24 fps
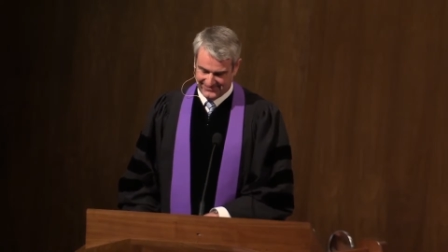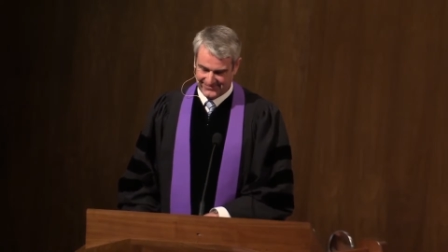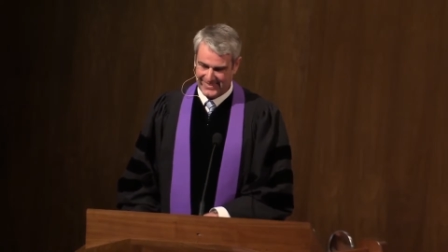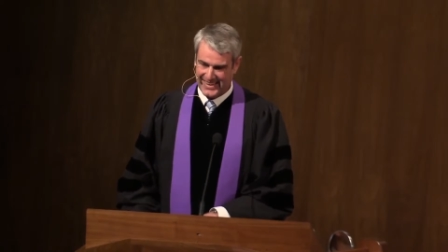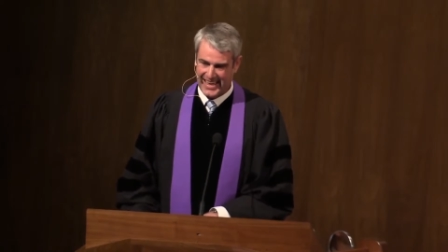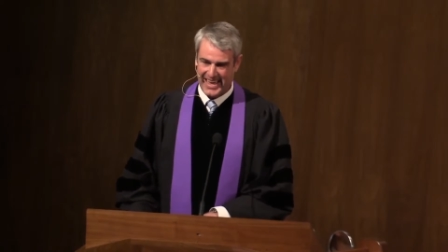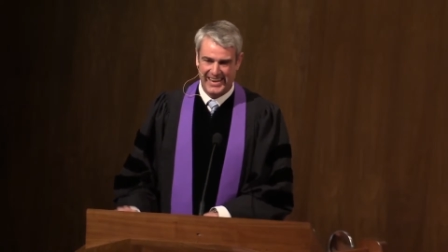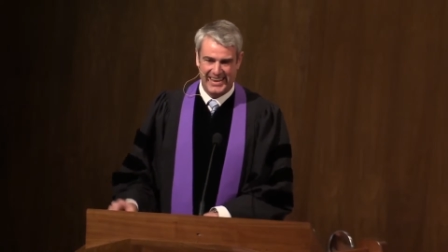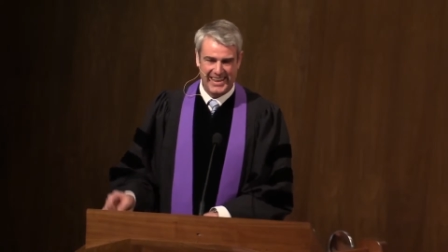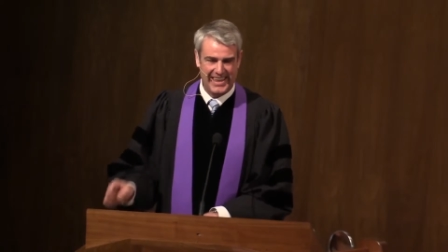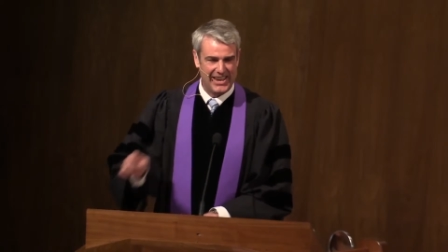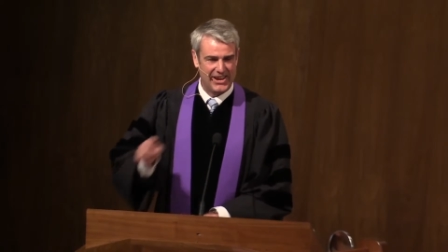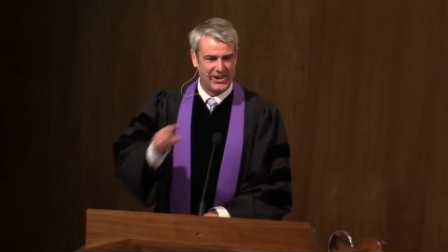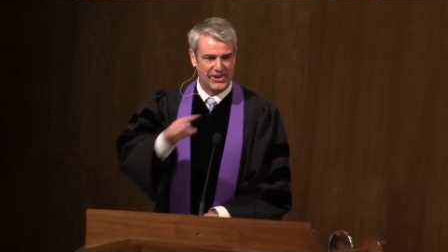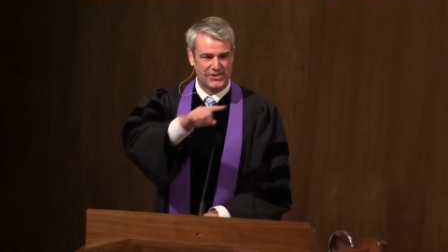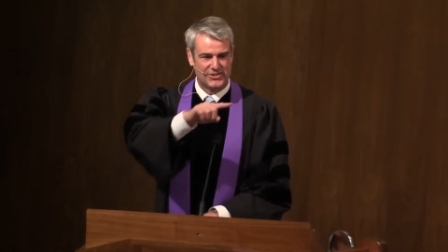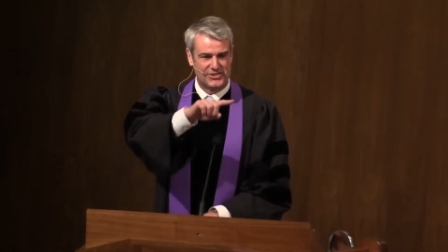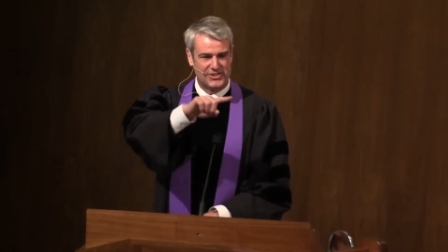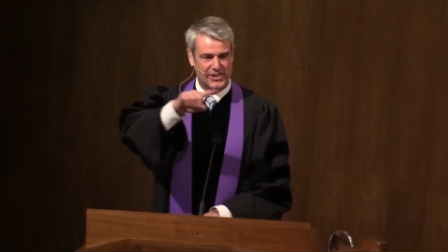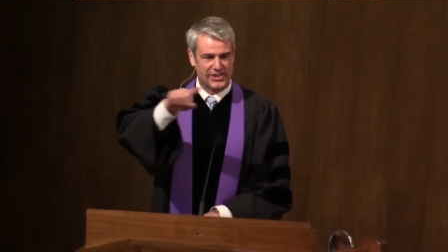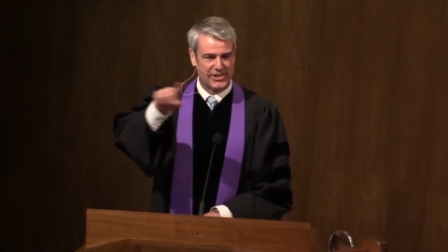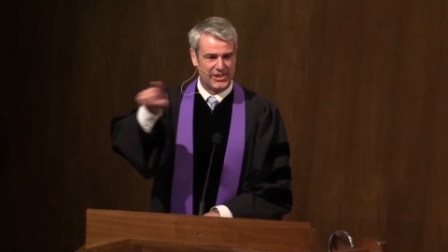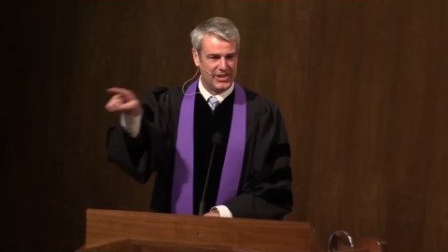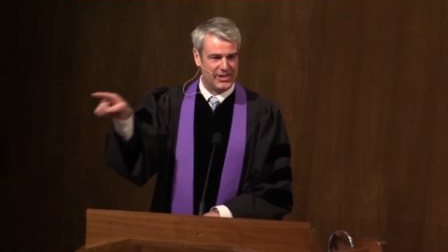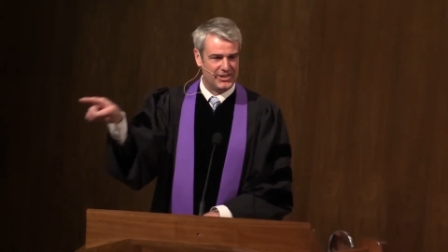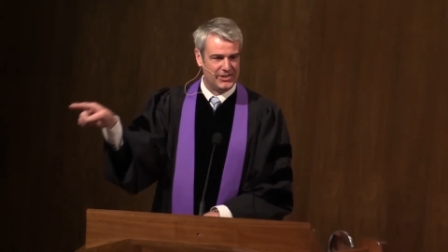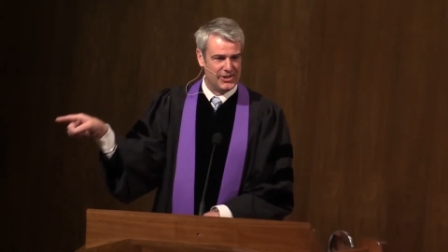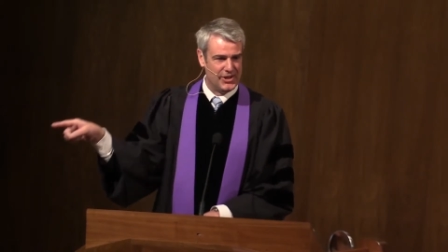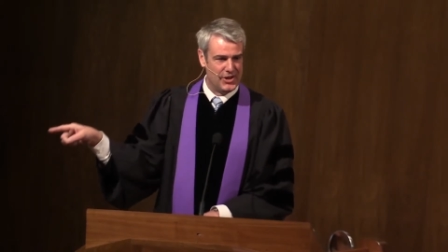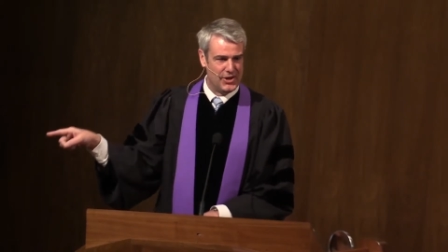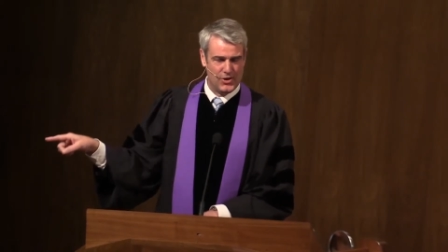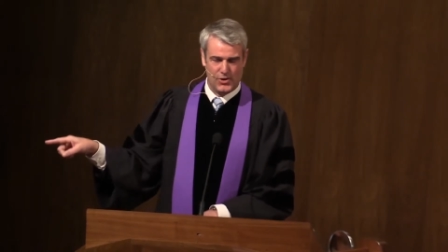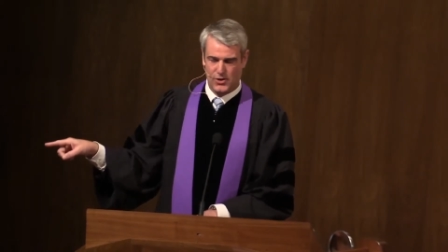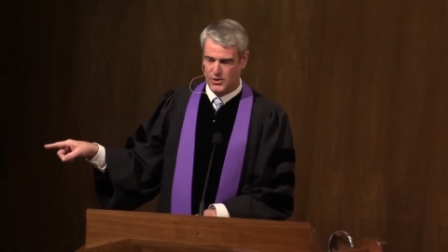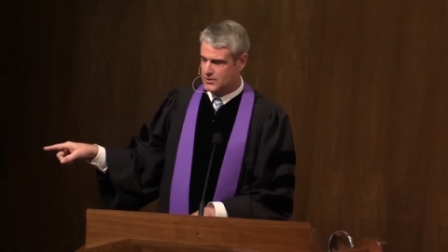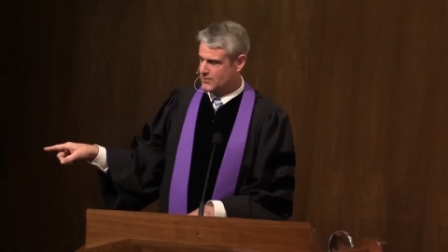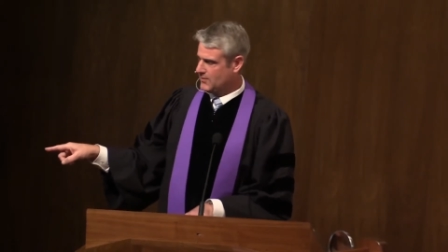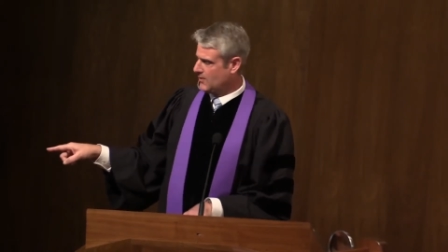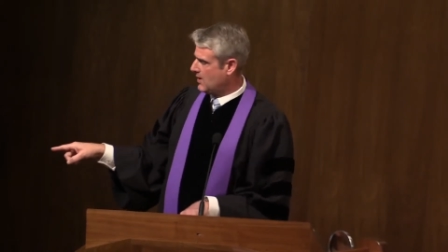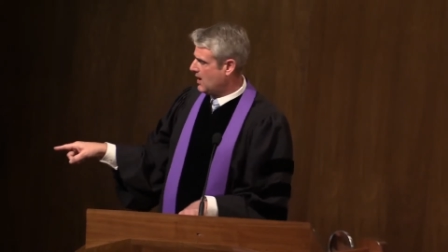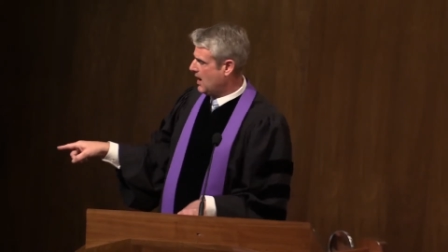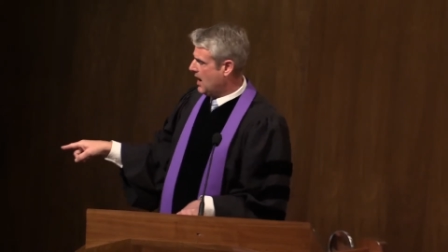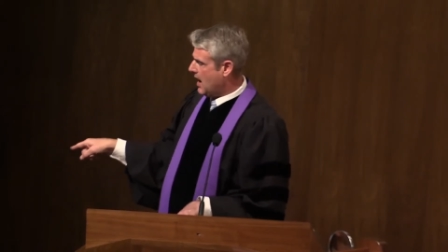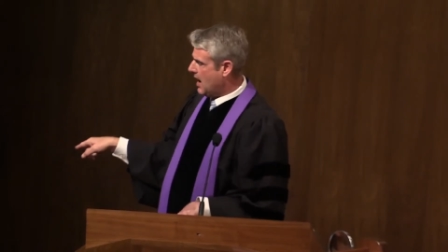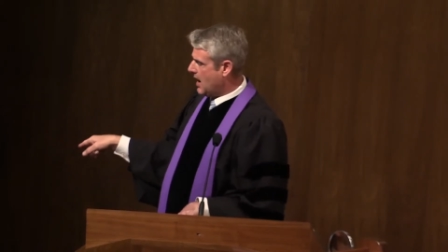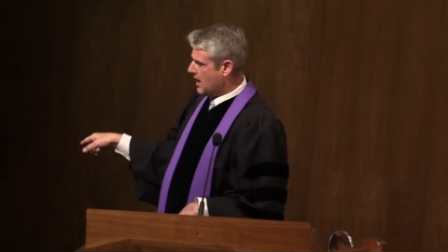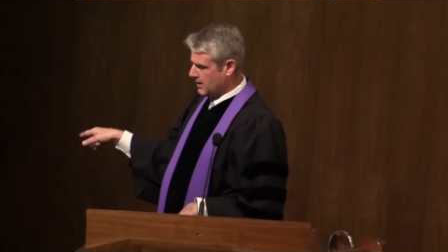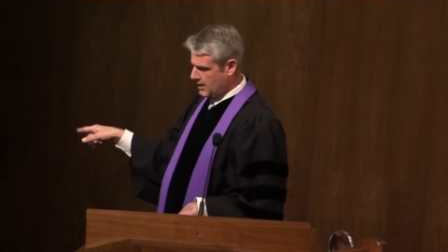and here's the good news for
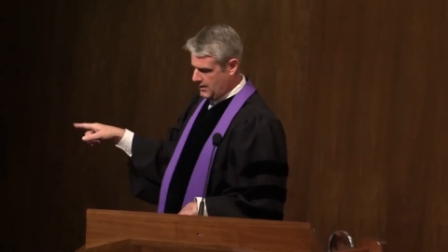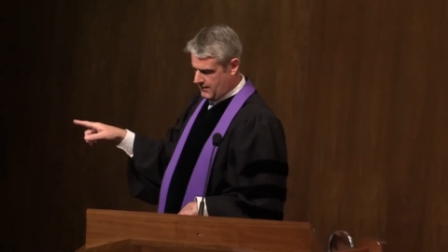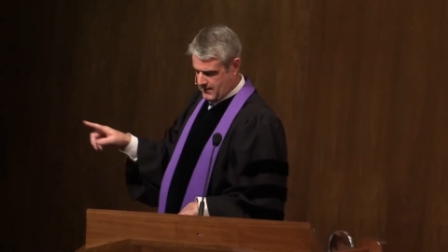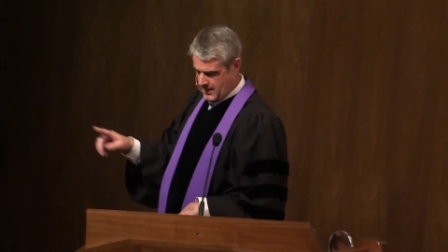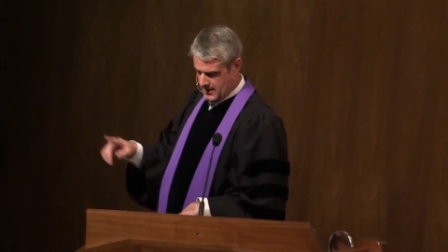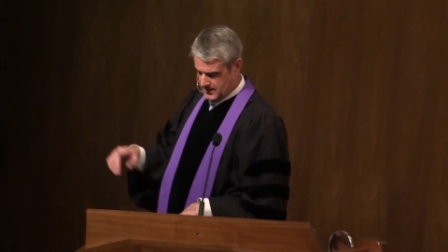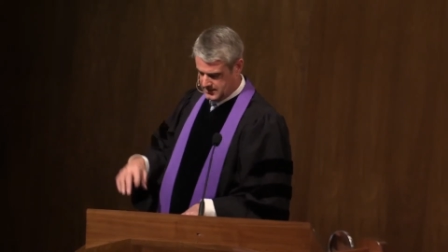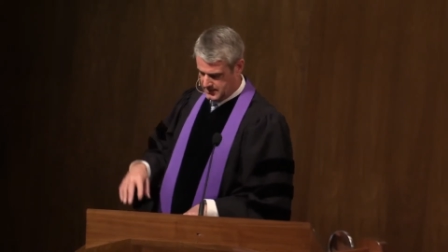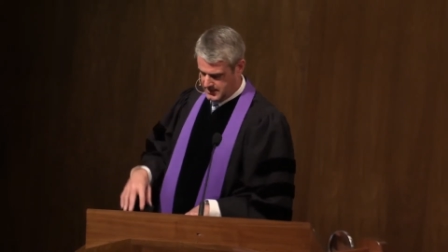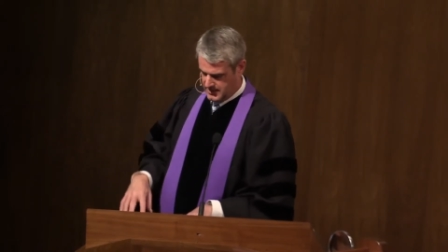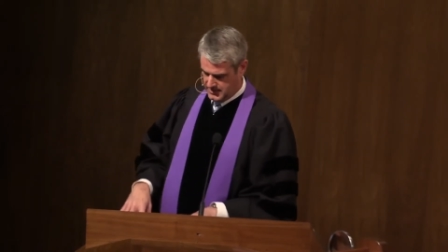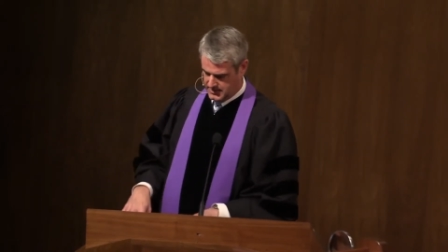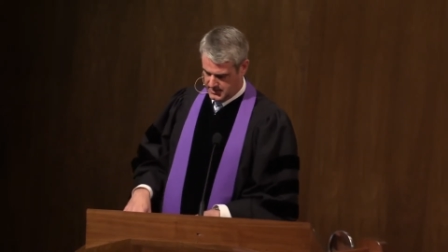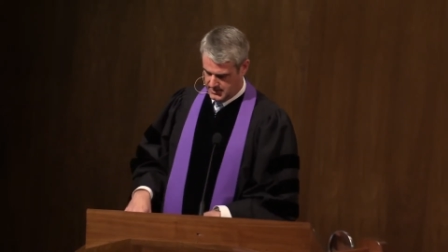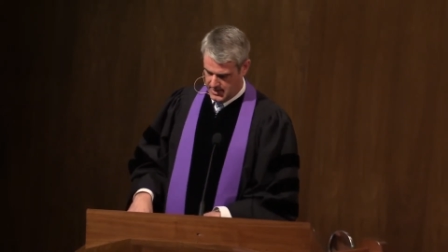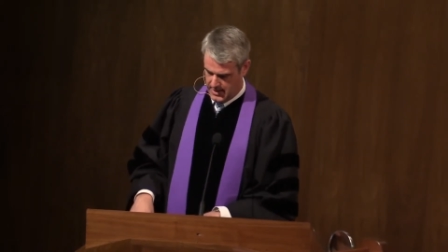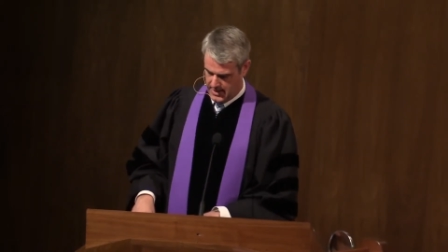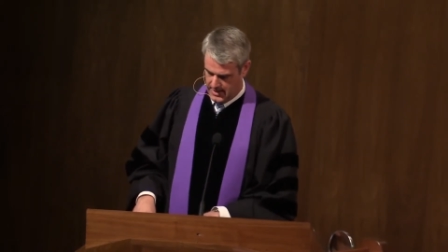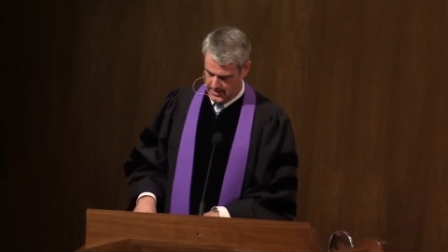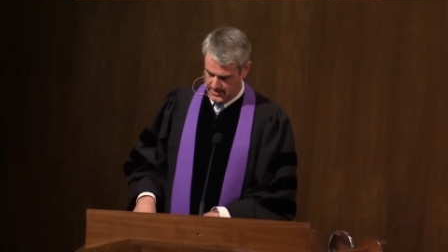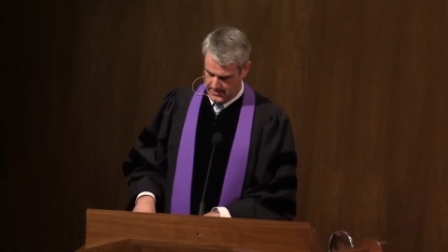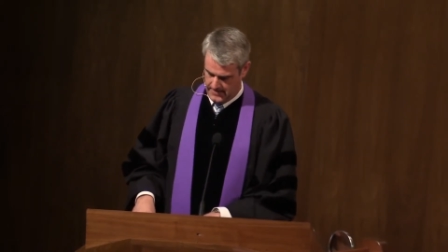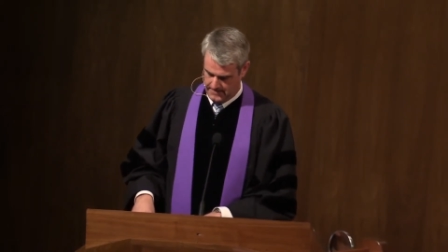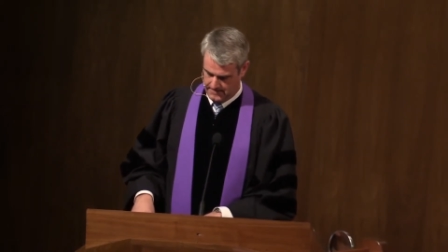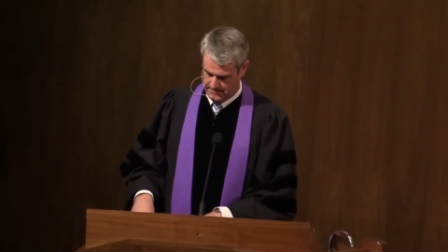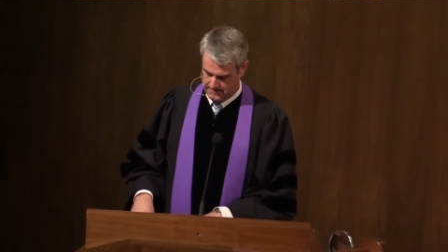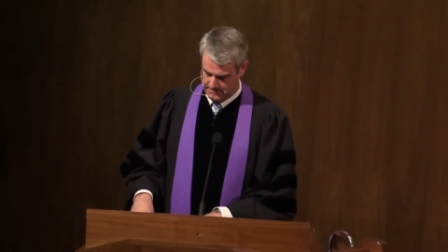all of us this day.